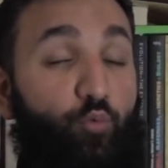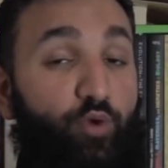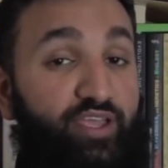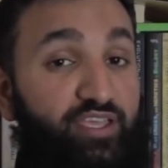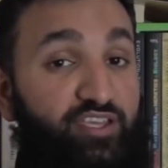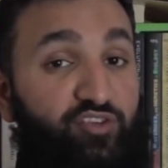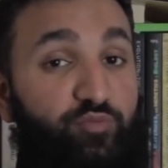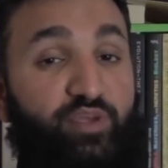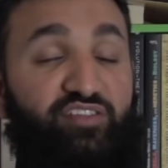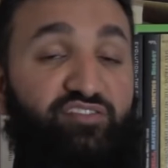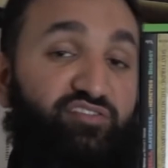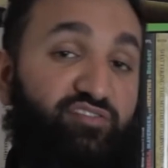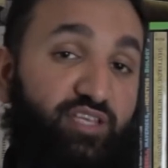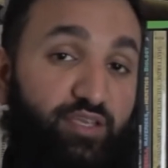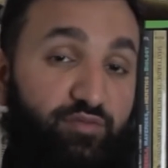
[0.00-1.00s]
where he
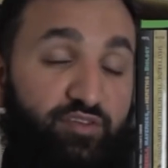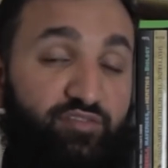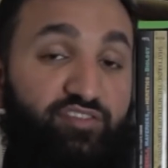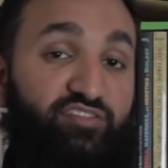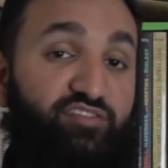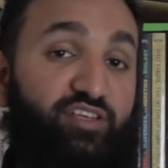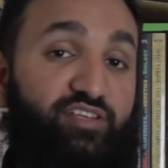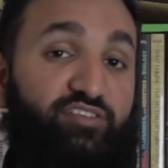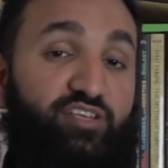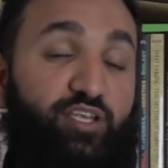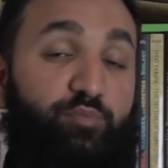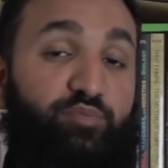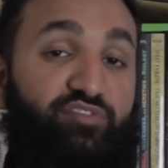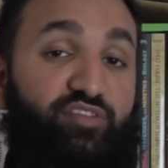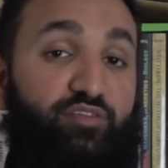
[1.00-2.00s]
admits even if this
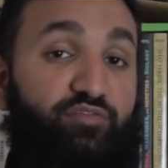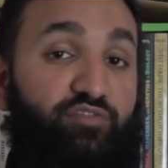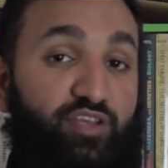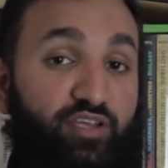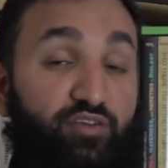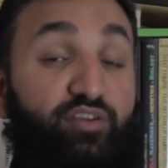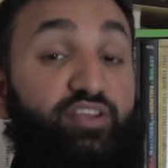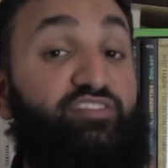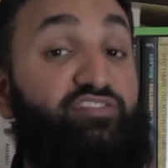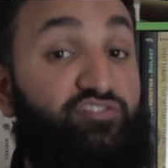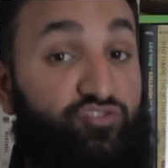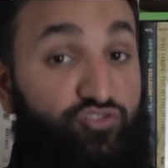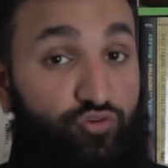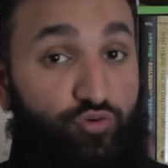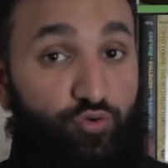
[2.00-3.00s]
99% figure is
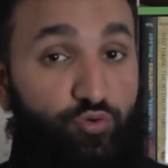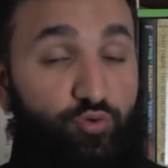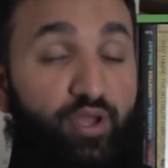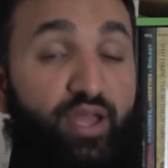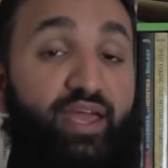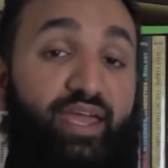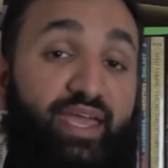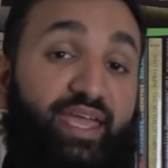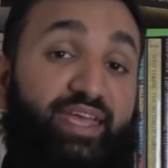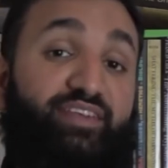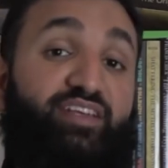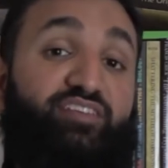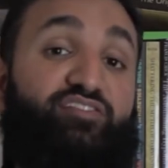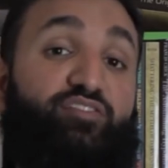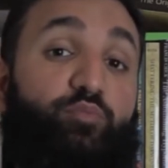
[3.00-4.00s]
true,
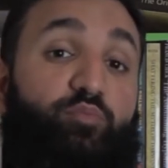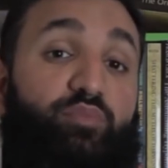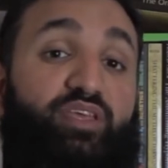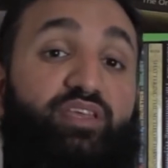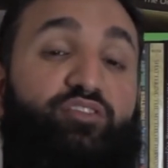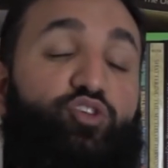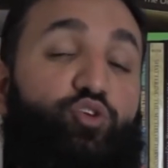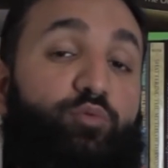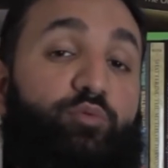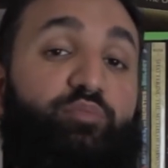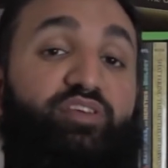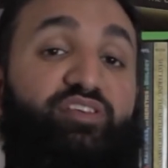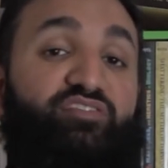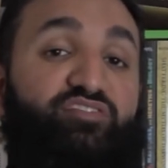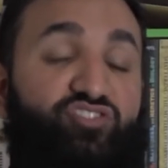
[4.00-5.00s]
it doesn't mean human
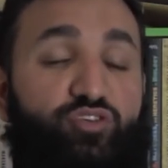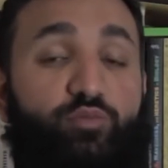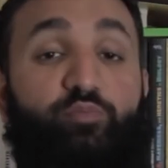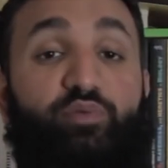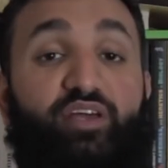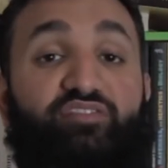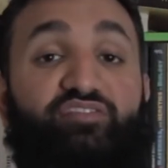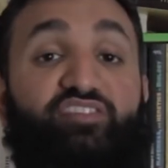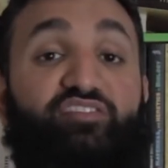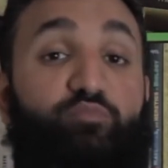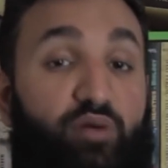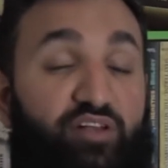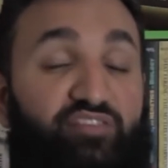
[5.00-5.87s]
beings and chimpanzees